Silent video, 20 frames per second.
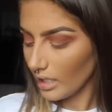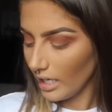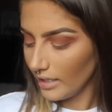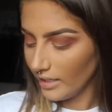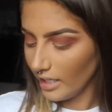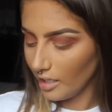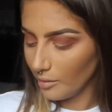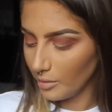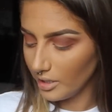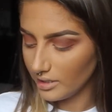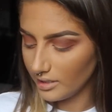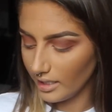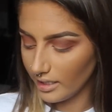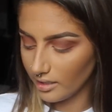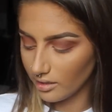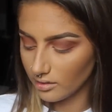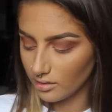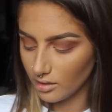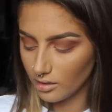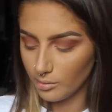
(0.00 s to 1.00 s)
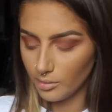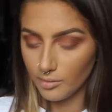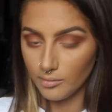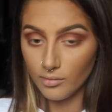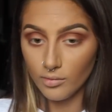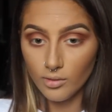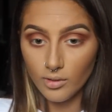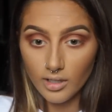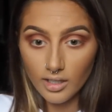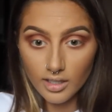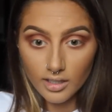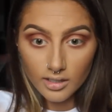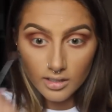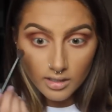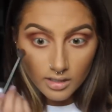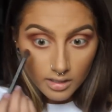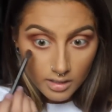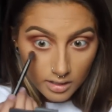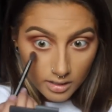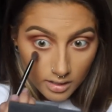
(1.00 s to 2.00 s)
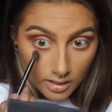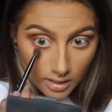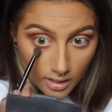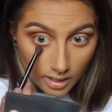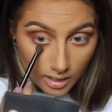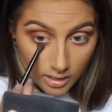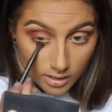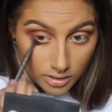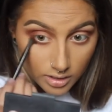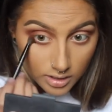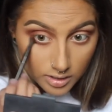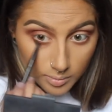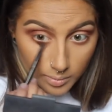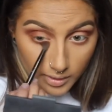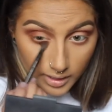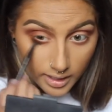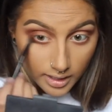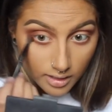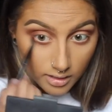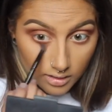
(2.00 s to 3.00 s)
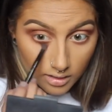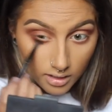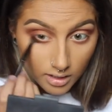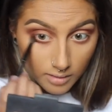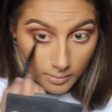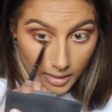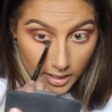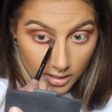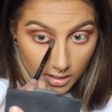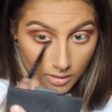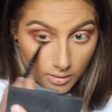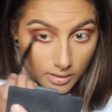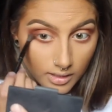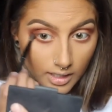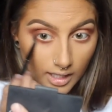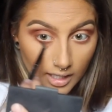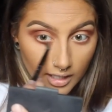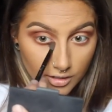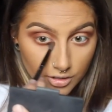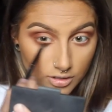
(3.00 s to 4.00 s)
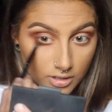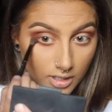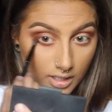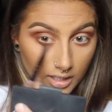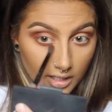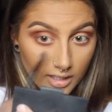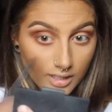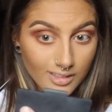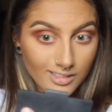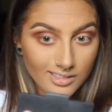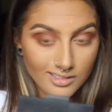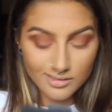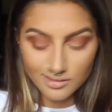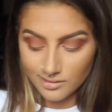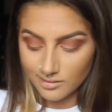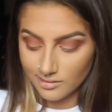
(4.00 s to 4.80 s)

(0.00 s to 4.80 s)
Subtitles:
And then I'm going to take a little bit more and just bring it along my lower lash line.